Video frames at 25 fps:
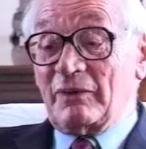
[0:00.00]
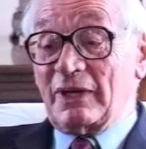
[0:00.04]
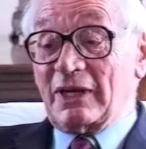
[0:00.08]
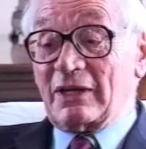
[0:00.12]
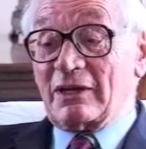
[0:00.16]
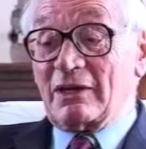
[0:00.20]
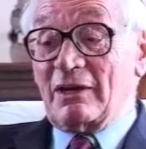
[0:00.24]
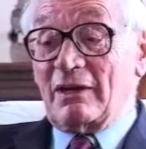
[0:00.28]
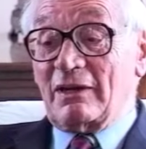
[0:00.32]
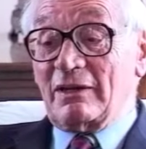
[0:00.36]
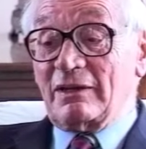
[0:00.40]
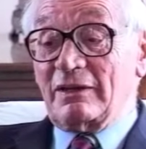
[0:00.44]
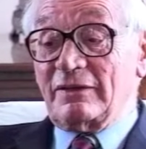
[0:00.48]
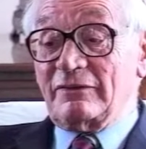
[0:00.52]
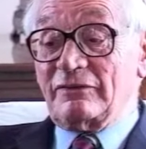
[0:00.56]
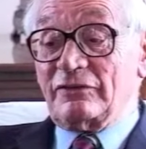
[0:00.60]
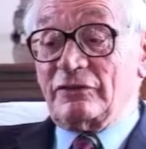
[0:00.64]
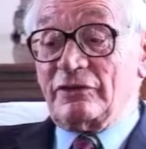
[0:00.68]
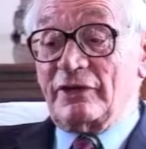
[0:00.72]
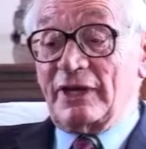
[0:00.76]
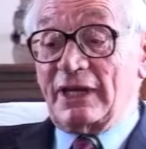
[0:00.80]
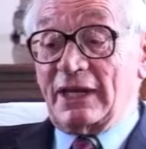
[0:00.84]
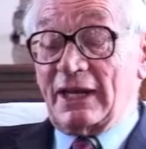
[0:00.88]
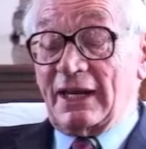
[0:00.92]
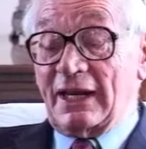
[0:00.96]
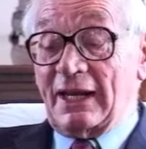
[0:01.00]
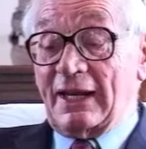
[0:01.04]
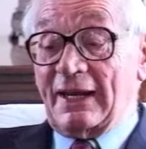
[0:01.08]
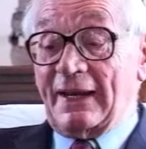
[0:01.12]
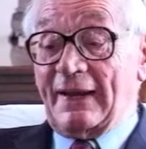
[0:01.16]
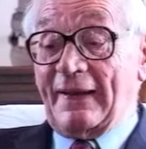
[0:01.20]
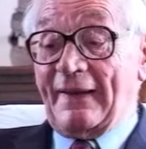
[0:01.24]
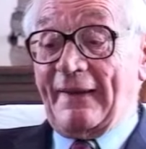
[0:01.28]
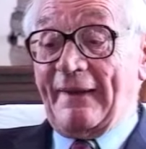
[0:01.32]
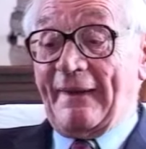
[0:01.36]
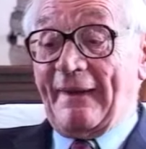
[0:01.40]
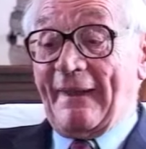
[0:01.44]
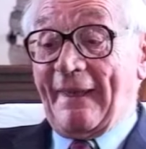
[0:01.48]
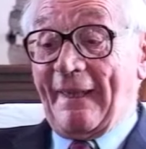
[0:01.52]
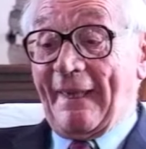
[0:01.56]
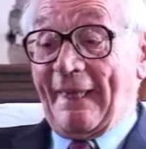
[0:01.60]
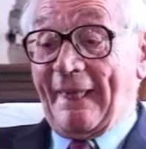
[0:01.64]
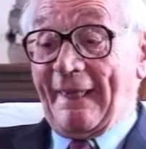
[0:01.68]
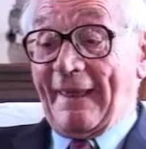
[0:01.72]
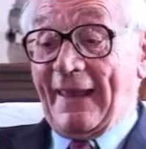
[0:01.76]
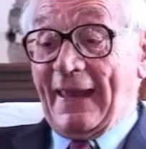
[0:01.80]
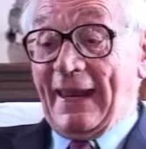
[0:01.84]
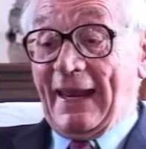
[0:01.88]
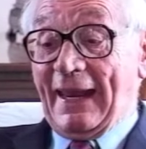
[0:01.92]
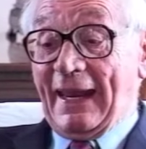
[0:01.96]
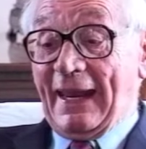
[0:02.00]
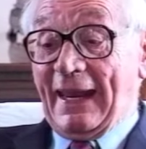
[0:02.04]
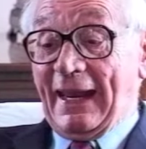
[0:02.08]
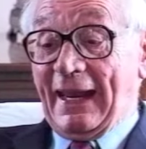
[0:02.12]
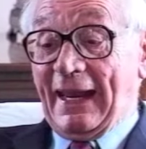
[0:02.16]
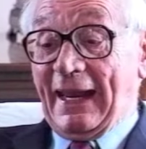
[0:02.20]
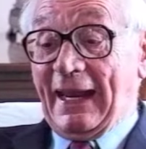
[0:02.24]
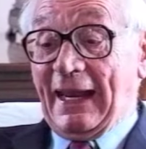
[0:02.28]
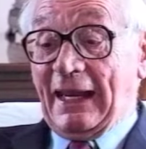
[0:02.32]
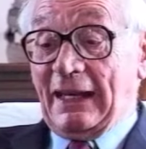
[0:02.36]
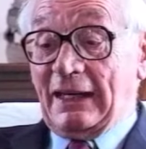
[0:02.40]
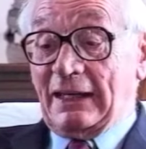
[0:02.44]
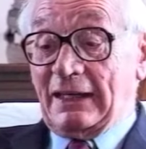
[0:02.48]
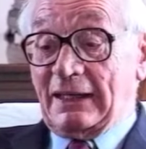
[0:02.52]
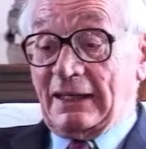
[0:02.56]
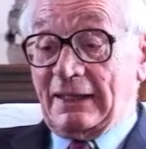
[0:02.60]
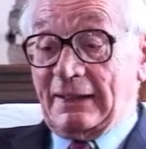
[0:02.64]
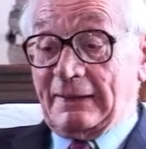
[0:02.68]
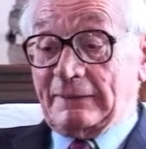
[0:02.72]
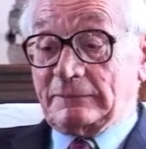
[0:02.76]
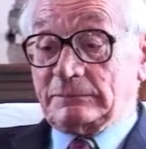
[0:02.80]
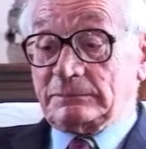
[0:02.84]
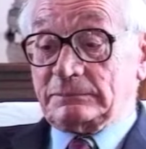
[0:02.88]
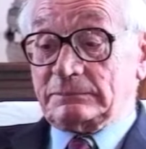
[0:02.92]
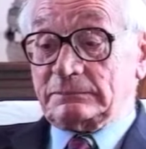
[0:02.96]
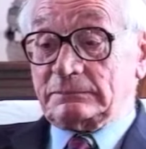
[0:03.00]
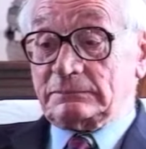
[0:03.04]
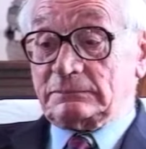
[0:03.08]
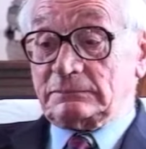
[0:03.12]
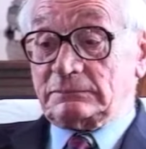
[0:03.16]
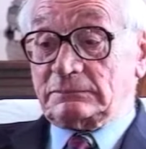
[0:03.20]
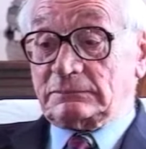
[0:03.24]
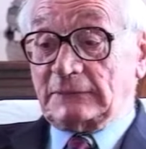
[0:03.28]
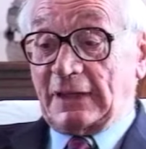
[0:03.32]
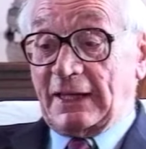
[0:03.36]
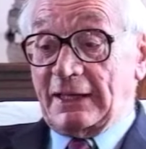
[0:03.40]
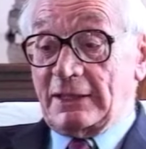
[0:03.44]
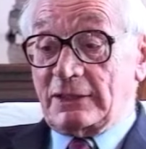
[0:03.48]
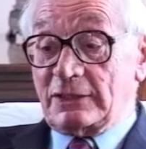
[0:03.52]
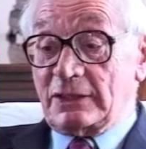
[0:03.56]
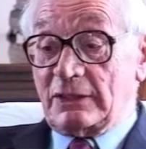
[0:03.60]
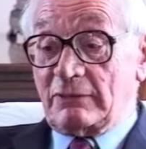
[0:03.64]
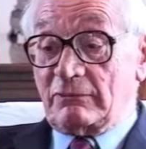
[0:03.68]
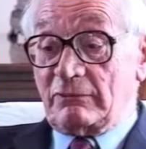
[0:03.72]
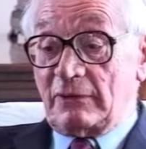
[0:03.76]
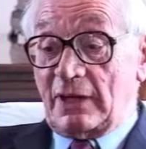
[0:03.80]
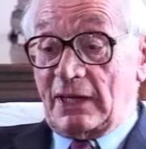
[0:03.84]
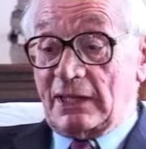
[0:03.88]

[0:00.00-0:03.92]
we got the Varinière, and he said,